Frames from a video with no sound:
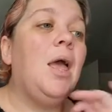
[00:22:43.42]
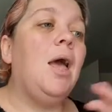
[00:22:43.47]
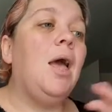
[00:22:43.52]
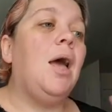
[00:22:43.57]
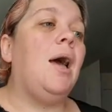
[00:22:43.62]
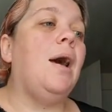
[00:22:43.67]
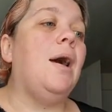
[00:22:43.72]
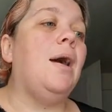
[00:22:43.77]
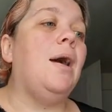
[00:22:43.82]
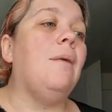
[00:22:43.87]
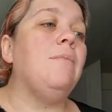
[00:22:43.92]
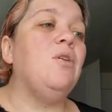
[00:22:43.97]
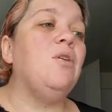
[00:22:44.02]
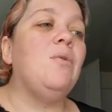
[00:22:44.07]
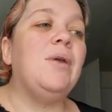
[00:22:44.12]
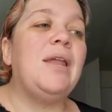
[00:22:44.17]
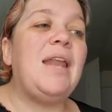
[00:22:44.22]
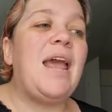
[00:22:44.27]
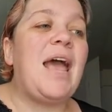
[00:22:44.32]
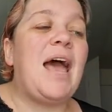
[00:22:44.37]
You
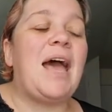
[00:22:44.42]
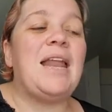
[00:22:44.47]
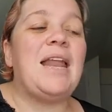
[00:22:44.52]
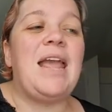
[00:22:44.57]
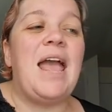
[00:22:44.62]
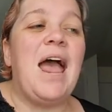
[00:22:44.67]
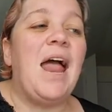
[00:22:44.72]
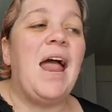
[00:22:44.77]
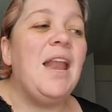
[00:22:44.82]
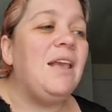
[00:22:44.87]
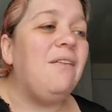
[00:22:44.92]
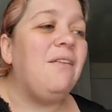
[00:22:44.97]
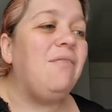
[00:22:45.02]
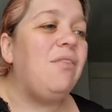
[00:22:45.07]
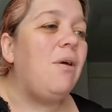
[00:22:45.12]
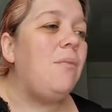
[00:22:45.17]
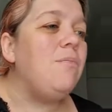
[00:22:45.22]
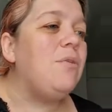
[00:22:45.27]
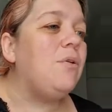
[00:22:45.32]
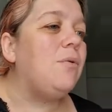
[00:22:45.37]
can add any of
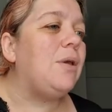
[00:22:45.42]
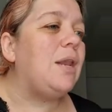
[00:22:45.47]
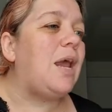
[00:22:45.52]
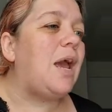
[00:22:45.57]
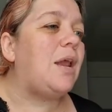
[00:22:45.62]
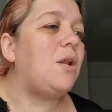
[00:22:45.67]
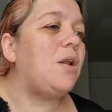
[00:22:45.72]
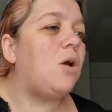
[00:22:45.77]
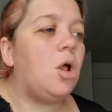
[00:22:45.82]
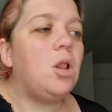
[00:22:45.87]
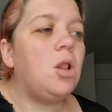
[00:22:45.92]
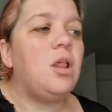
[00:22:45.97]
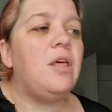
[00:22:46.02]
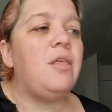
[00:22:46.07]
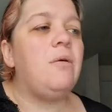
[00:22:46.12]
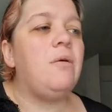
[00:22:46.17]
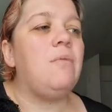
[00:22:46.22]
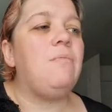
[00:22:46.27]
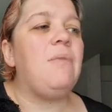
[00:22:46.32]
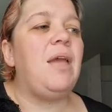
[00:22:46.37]
them. You can add all of
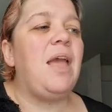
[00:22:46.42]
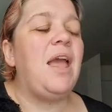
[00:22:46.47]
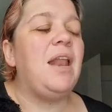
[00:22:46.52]
them.